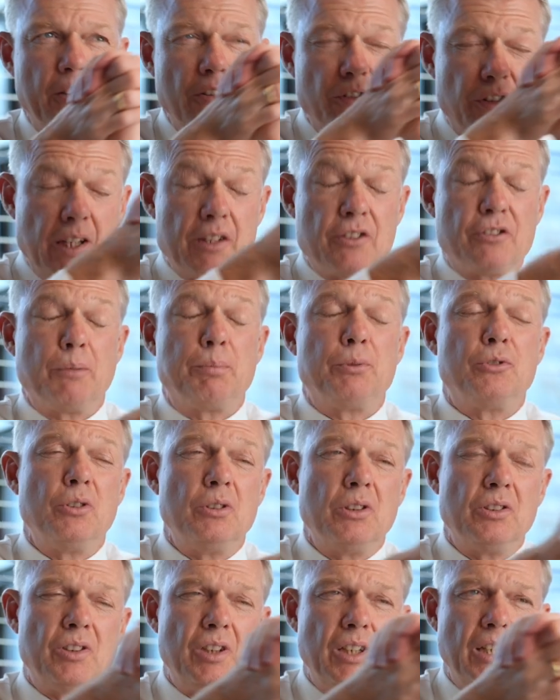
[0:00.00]
Changes
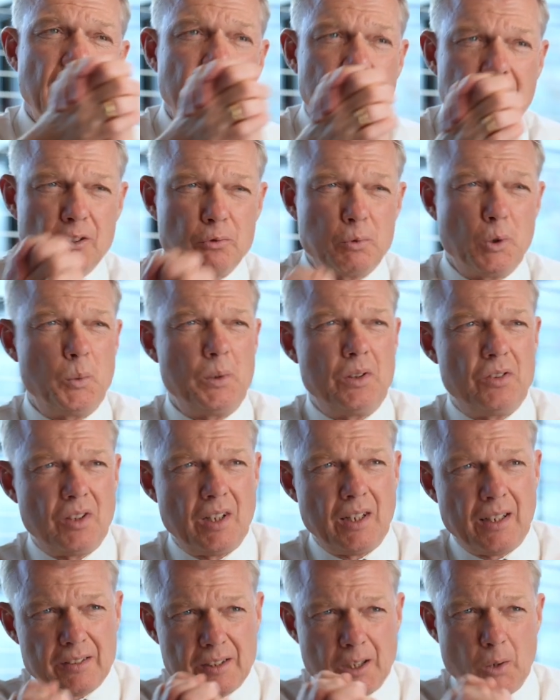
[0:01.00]
opportunity. That's what we
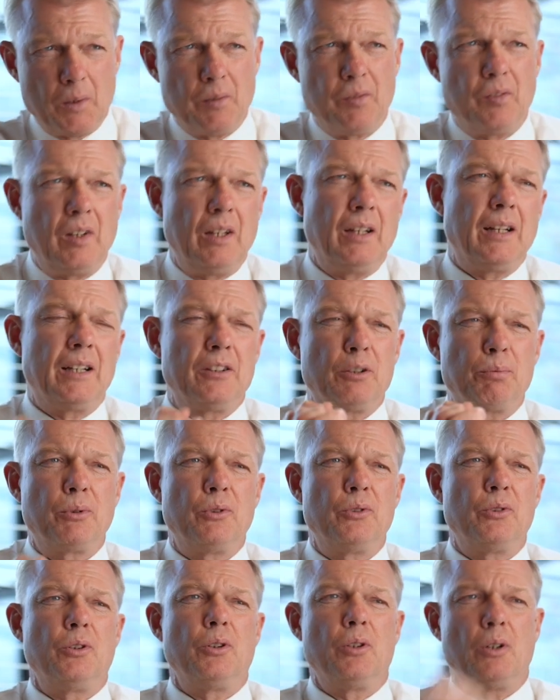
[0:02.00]
see. That's how we think.
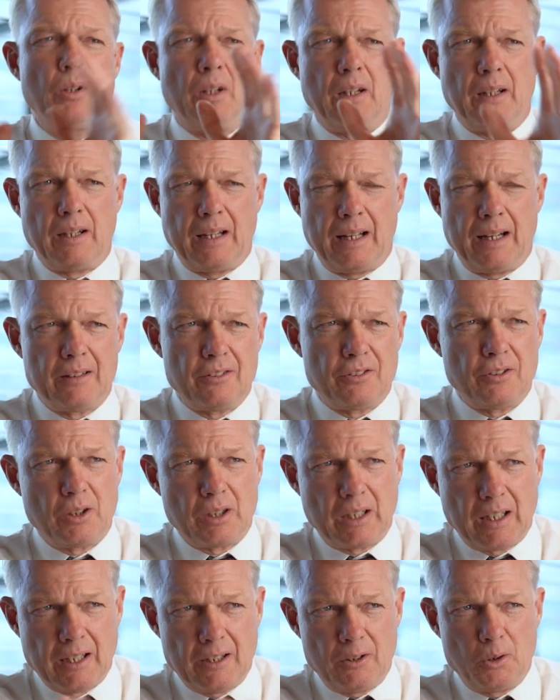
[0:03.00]
Entrepreneurial,
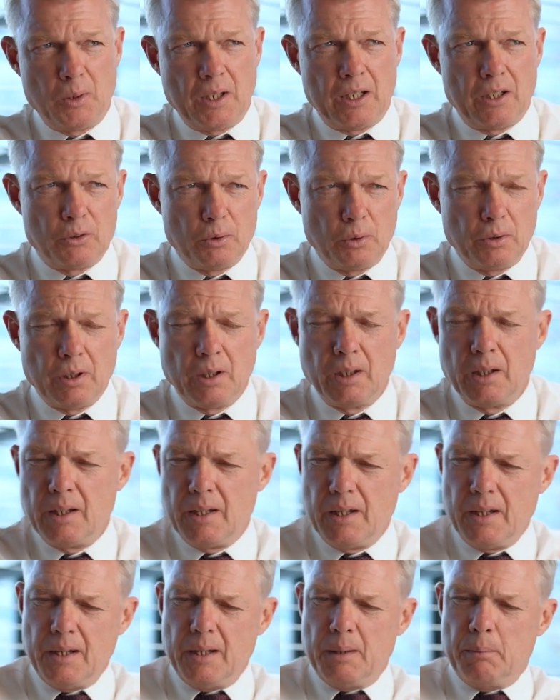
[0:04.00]
hands-on, can-do attitude.
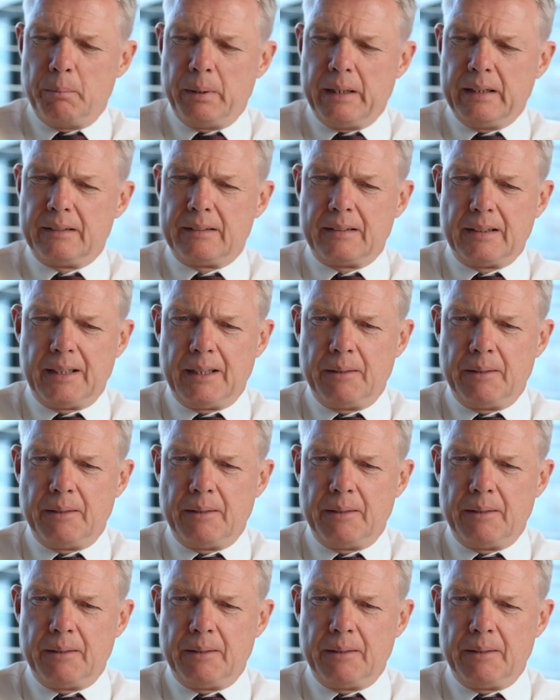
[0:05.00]
But